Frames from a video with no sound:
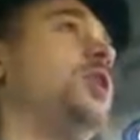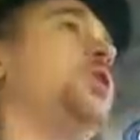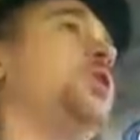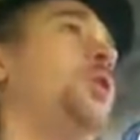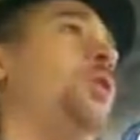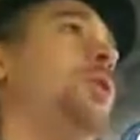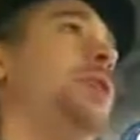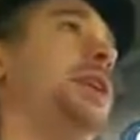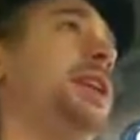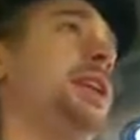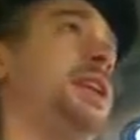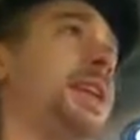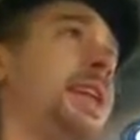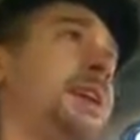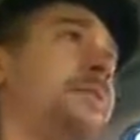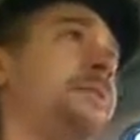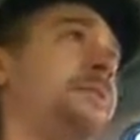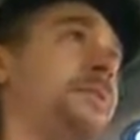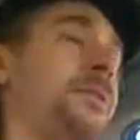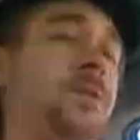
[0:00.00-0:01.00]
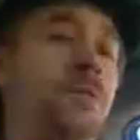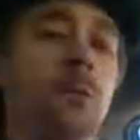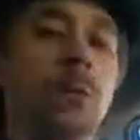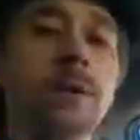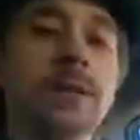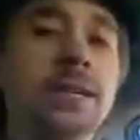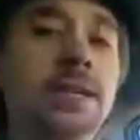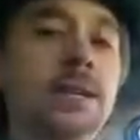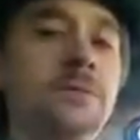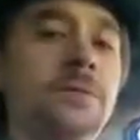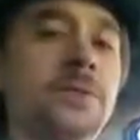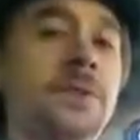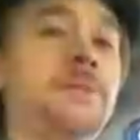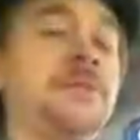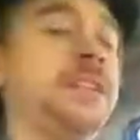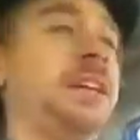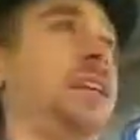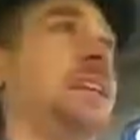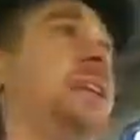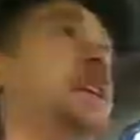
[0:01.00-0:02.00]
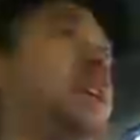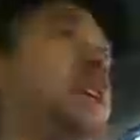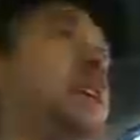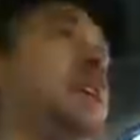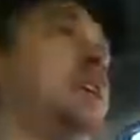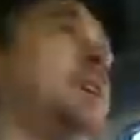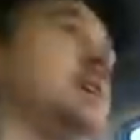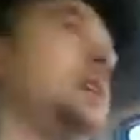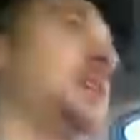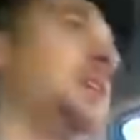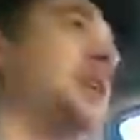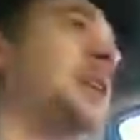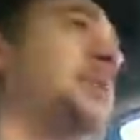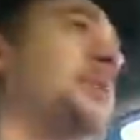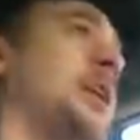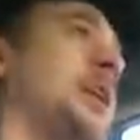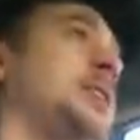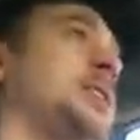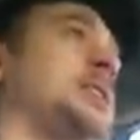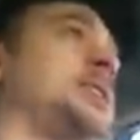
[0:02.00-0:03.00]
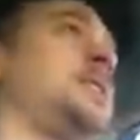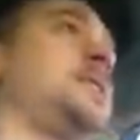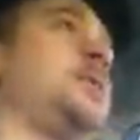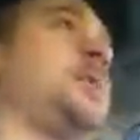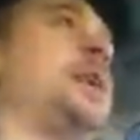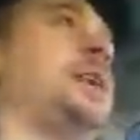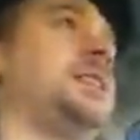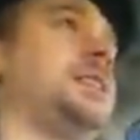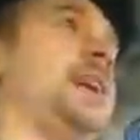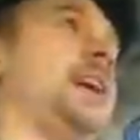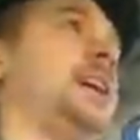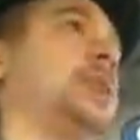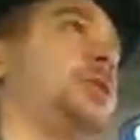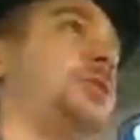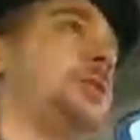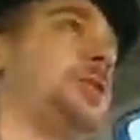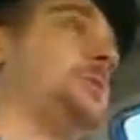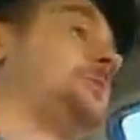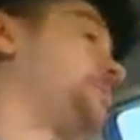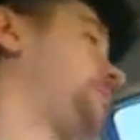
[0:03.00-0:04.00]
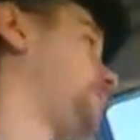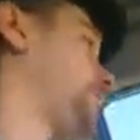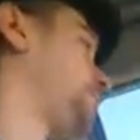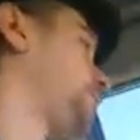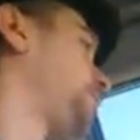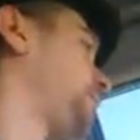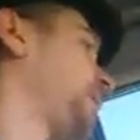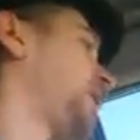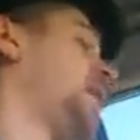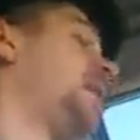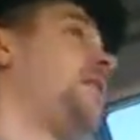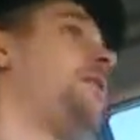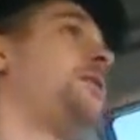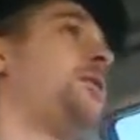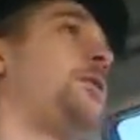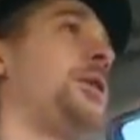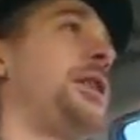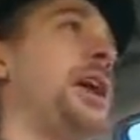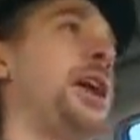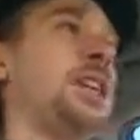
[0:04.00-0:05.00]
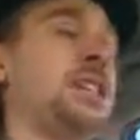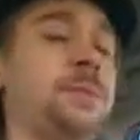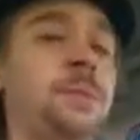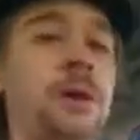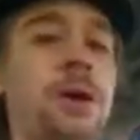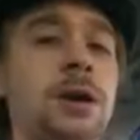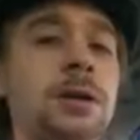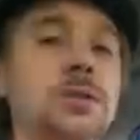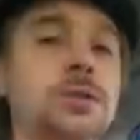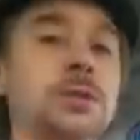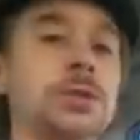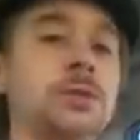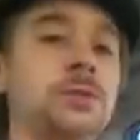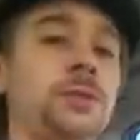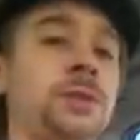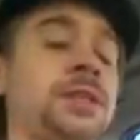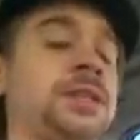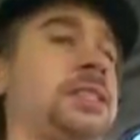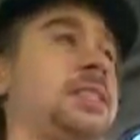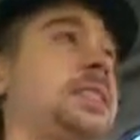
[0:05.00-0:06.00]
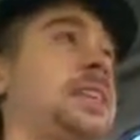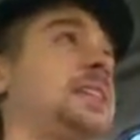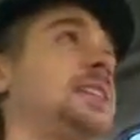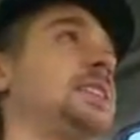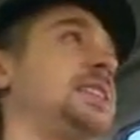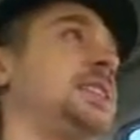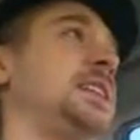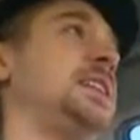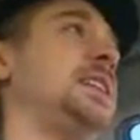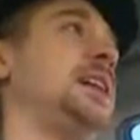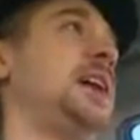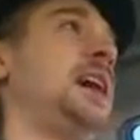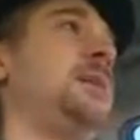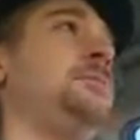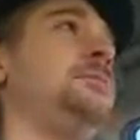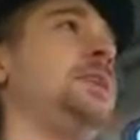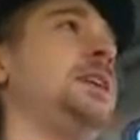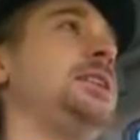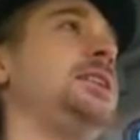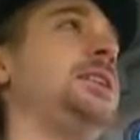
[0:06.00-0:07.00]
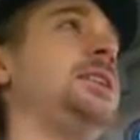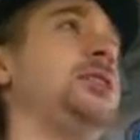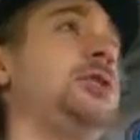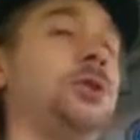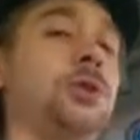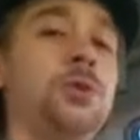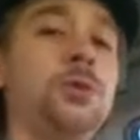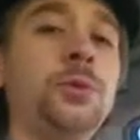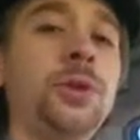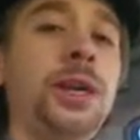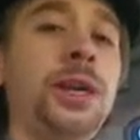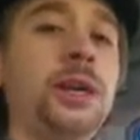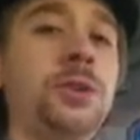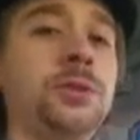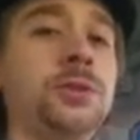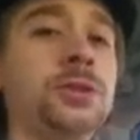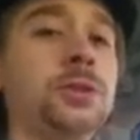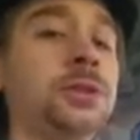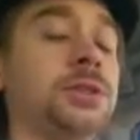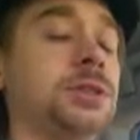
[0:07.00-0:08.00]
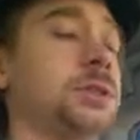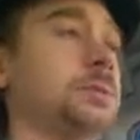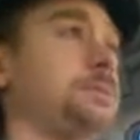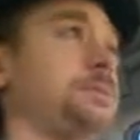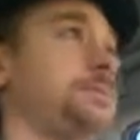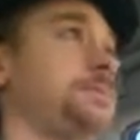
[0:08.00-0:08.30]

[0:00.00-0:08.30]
you only need like 14 to 15 gigabytes of space extra. For the Xbox 360 and PlayStation 3 users,